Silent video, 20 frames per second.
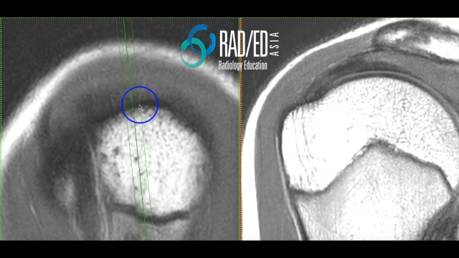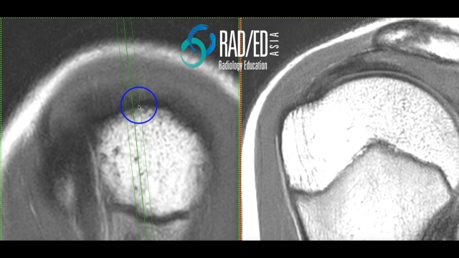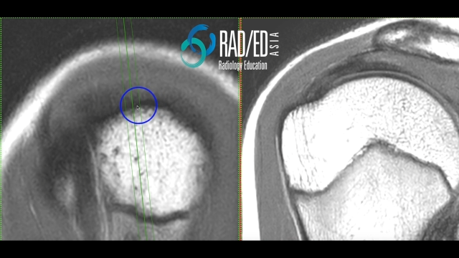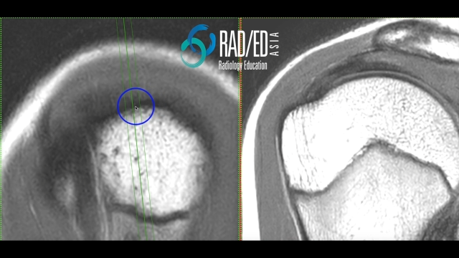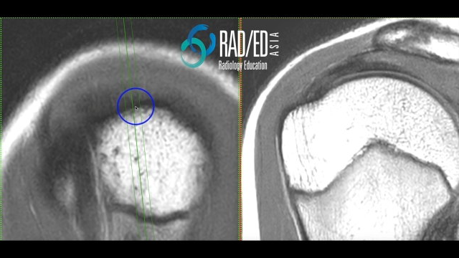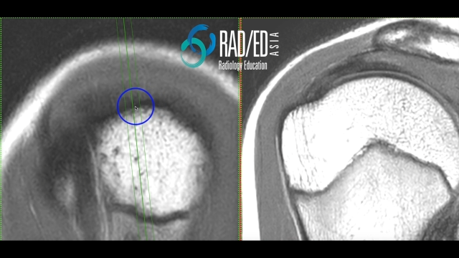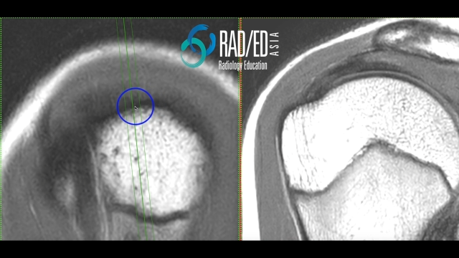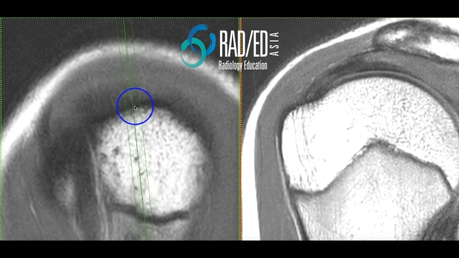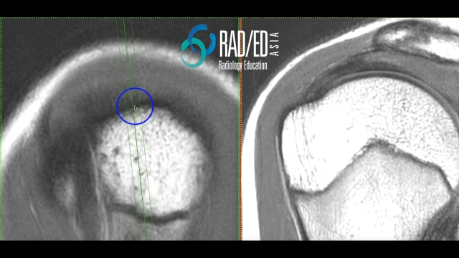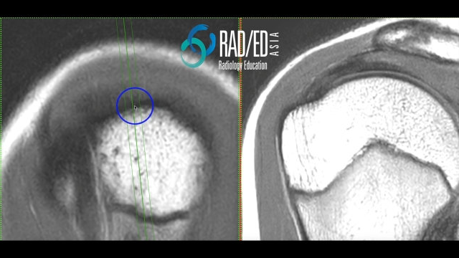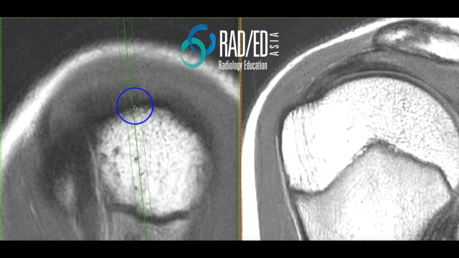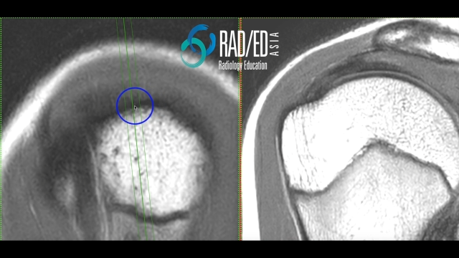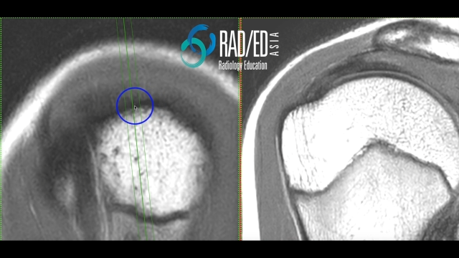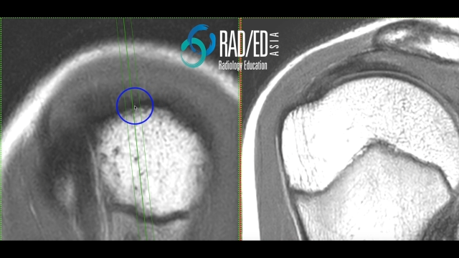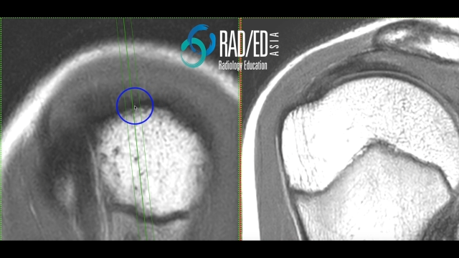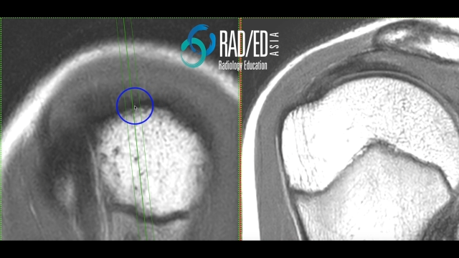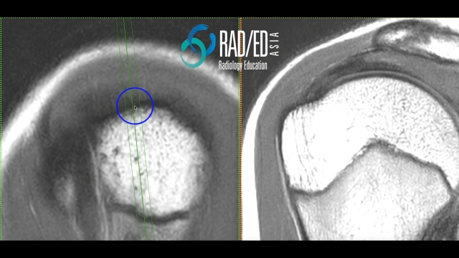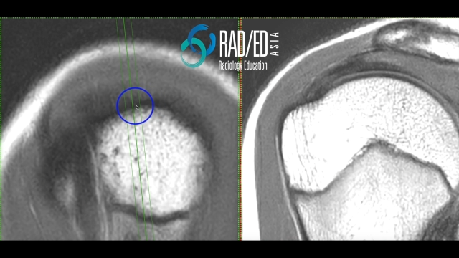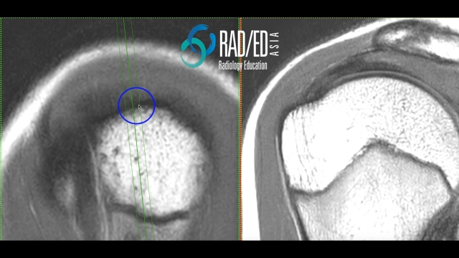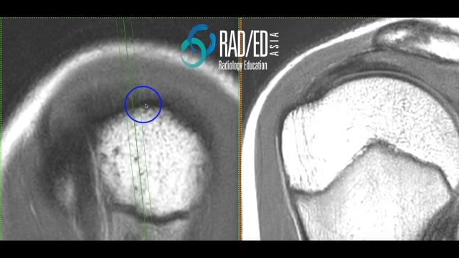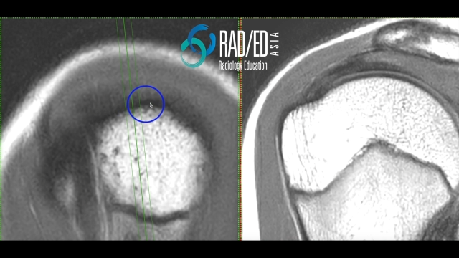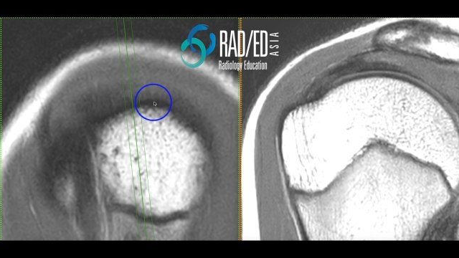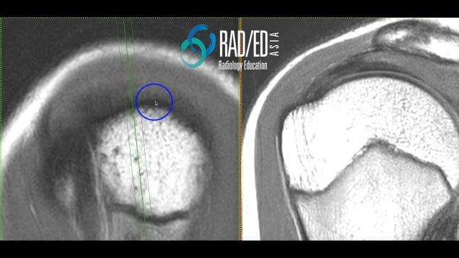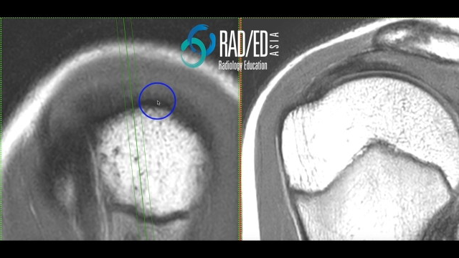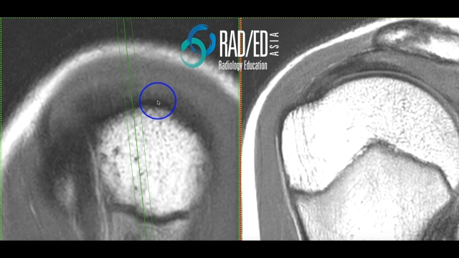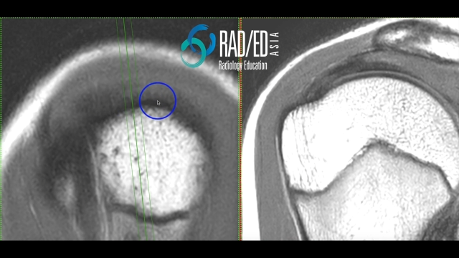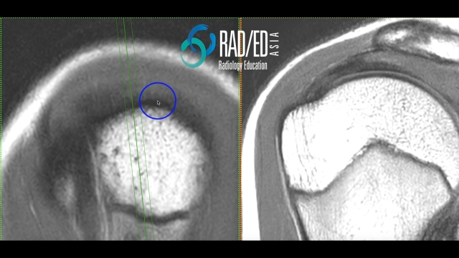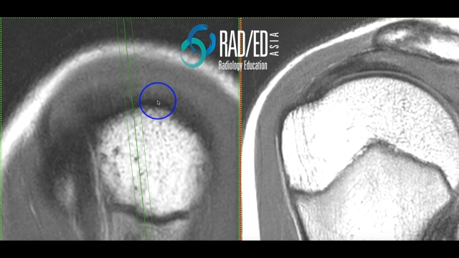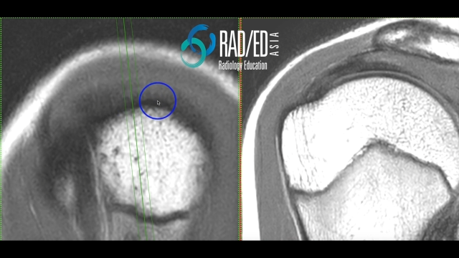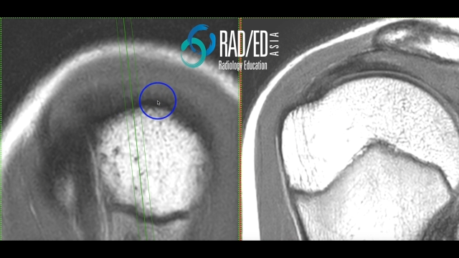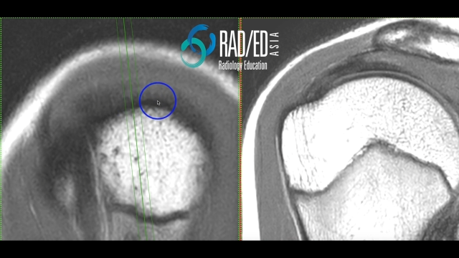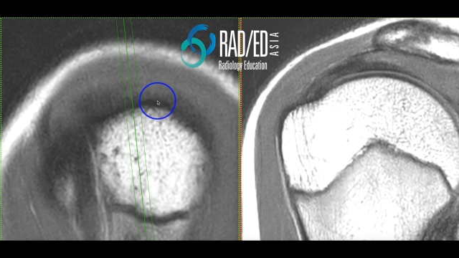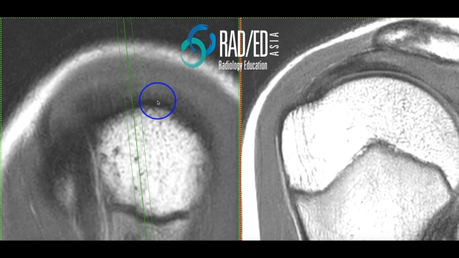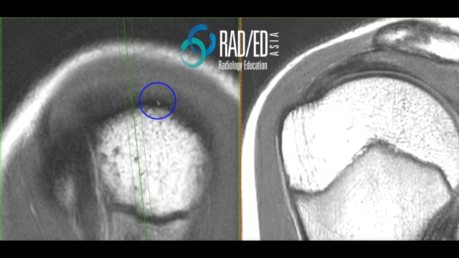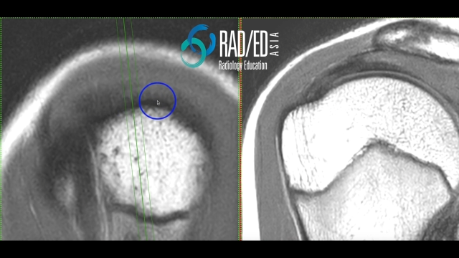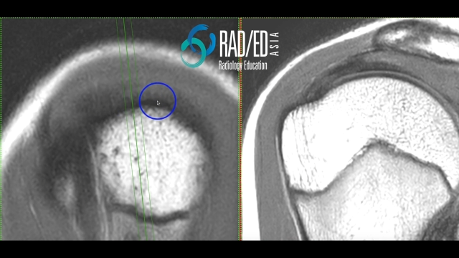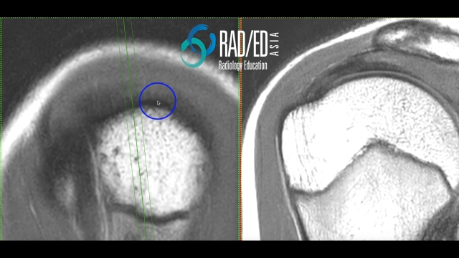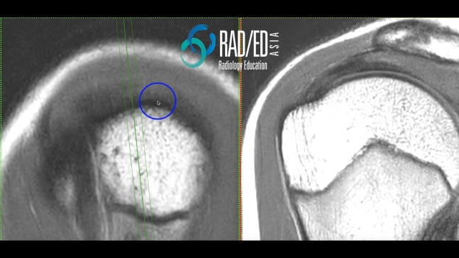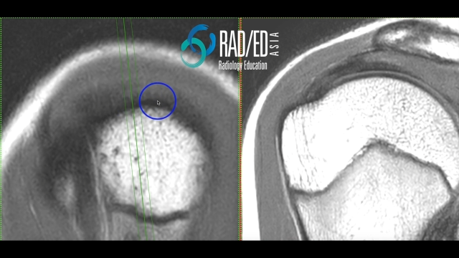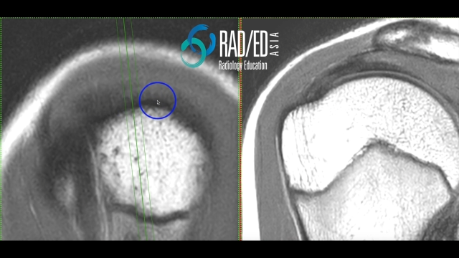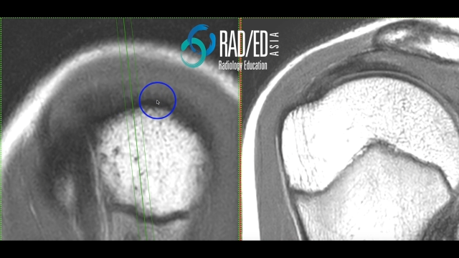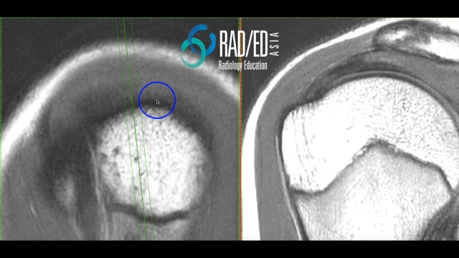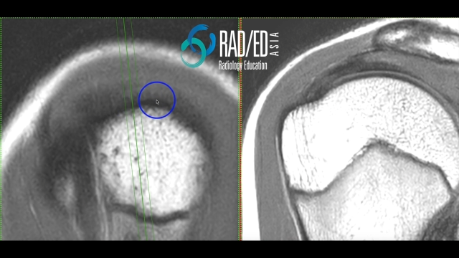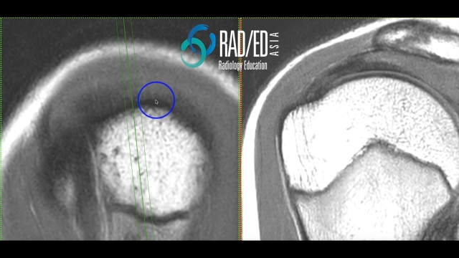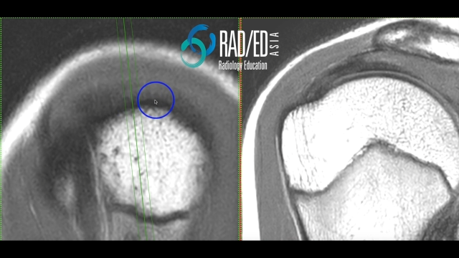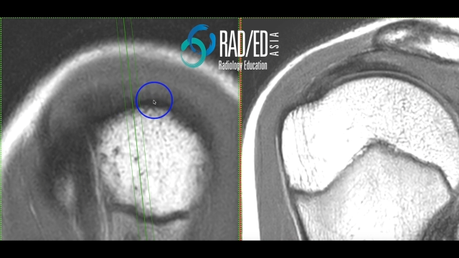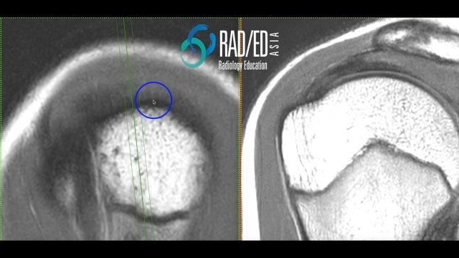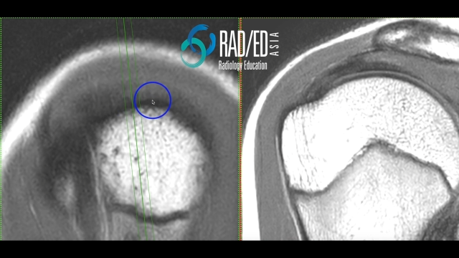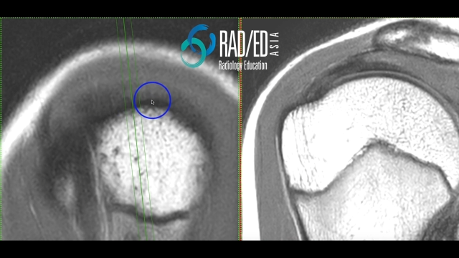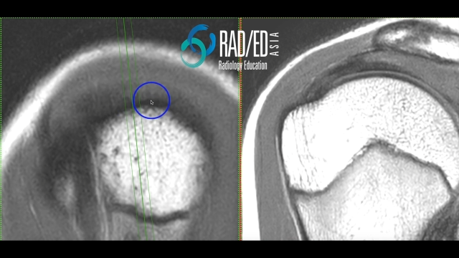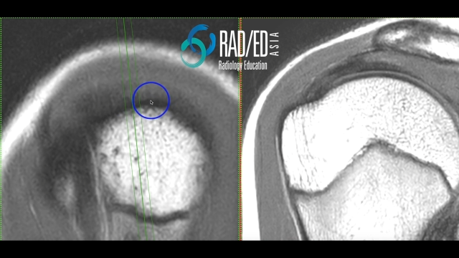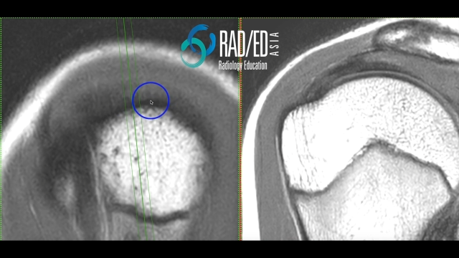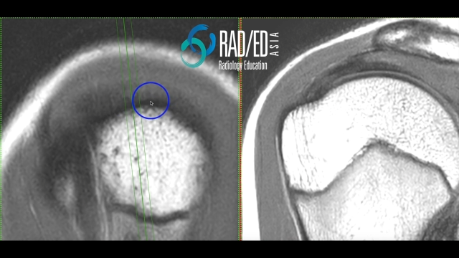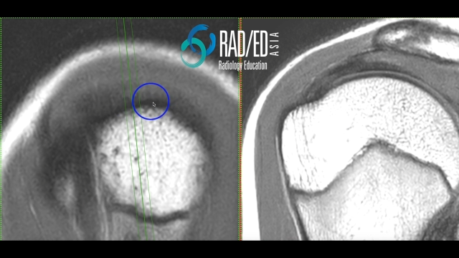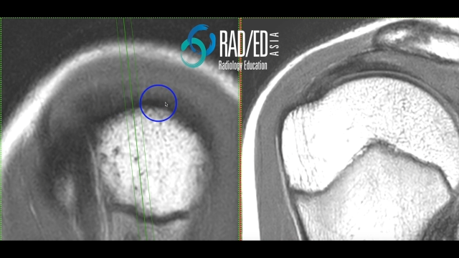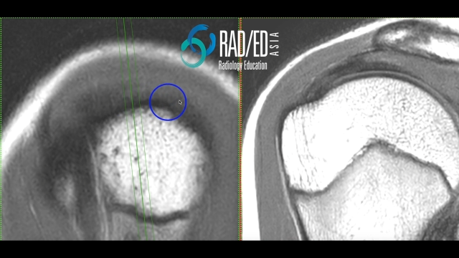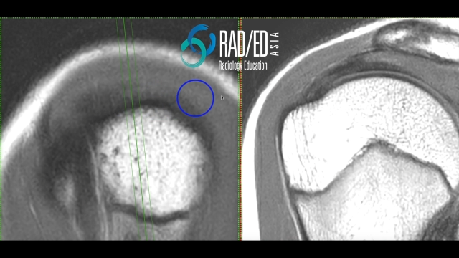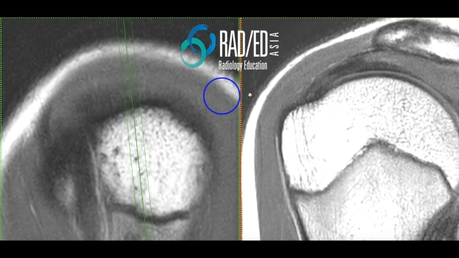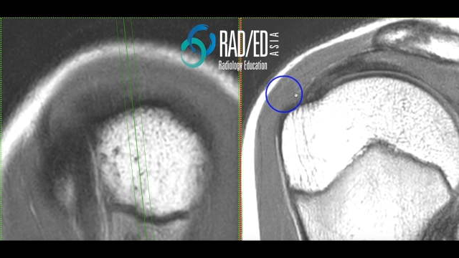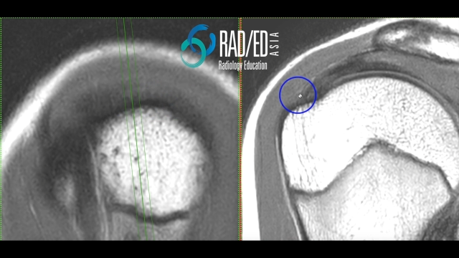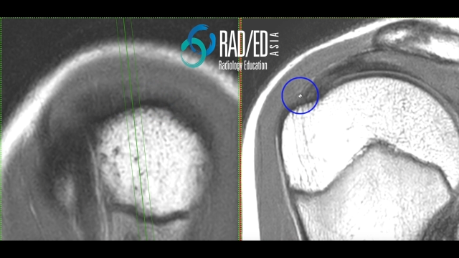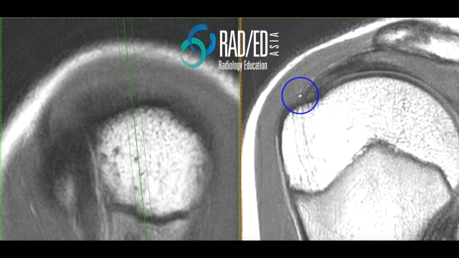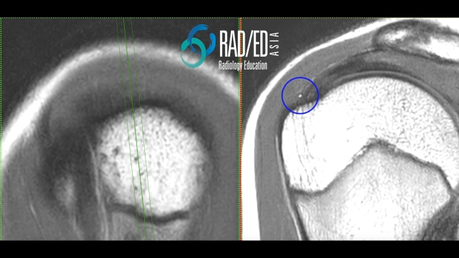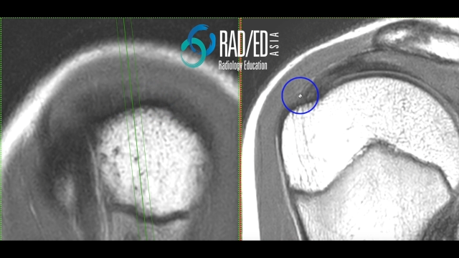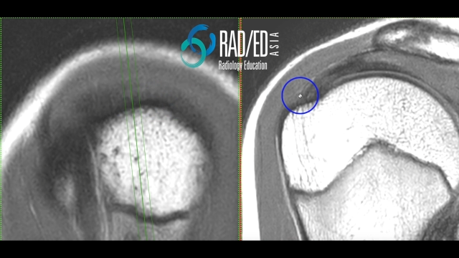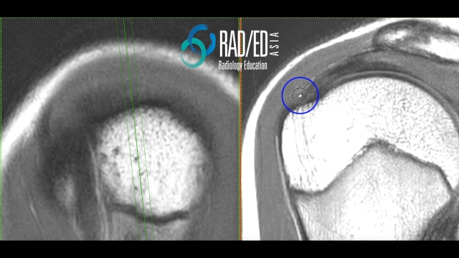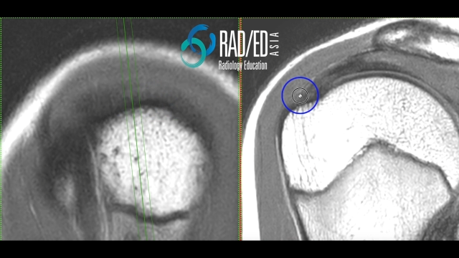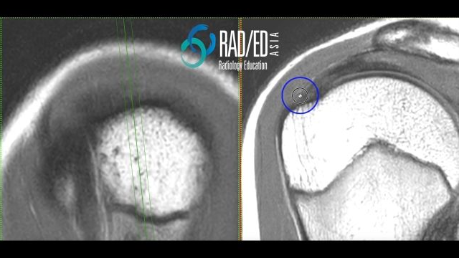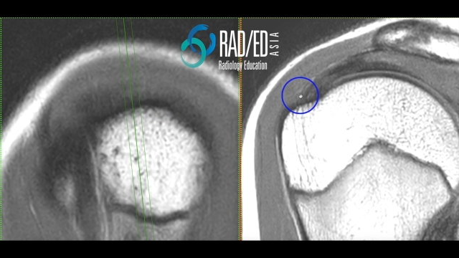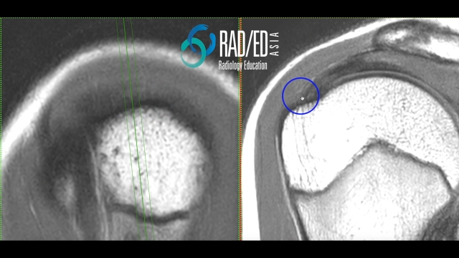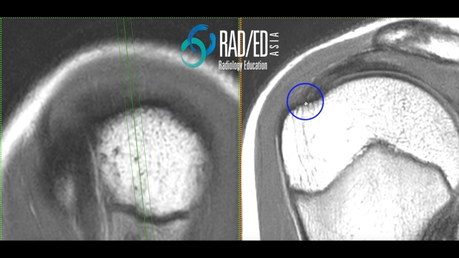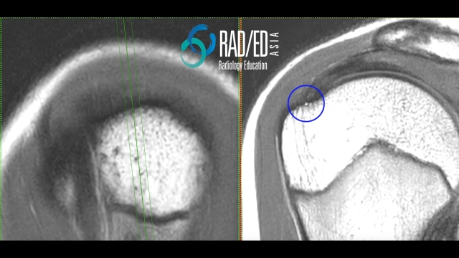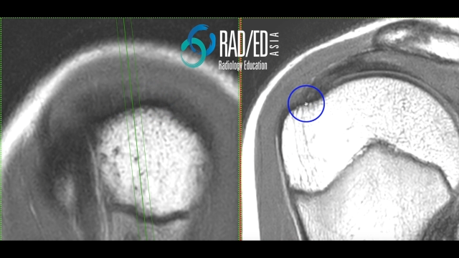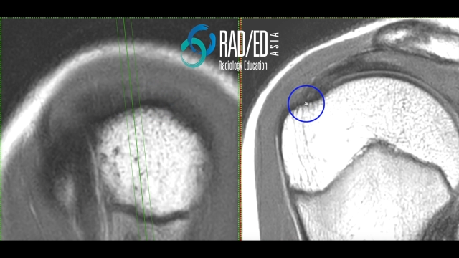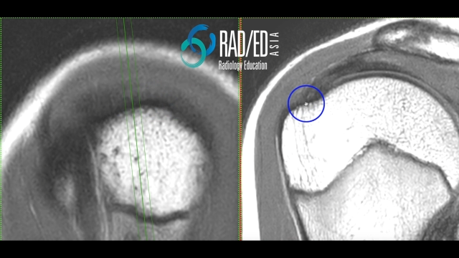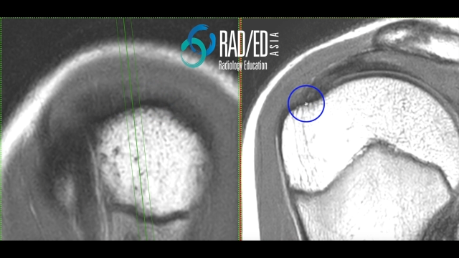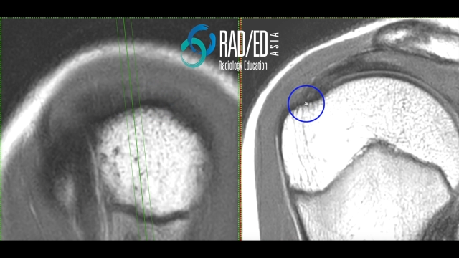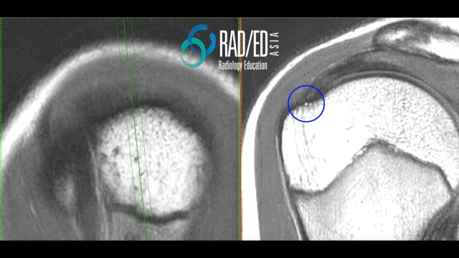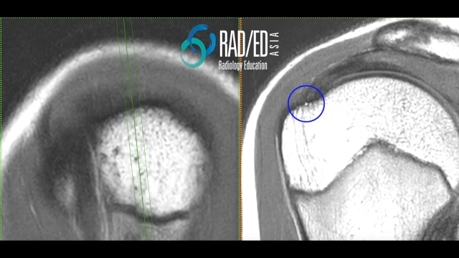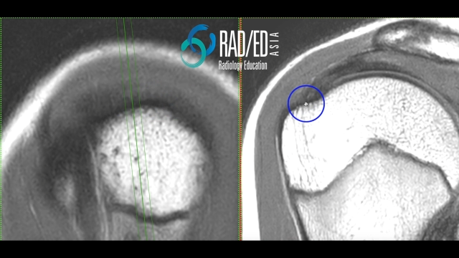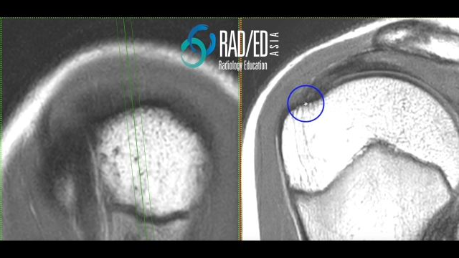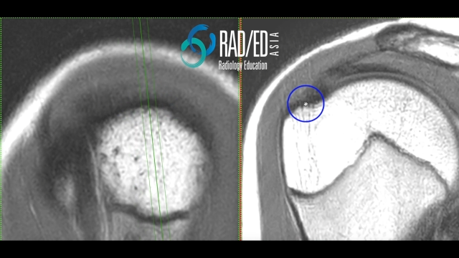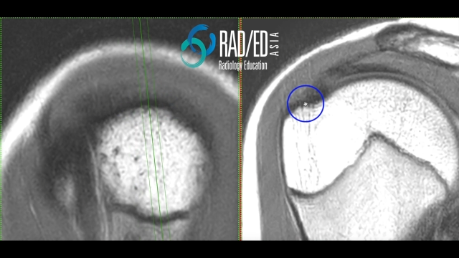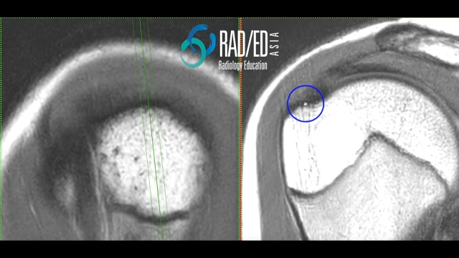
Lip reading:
(no speaker visible)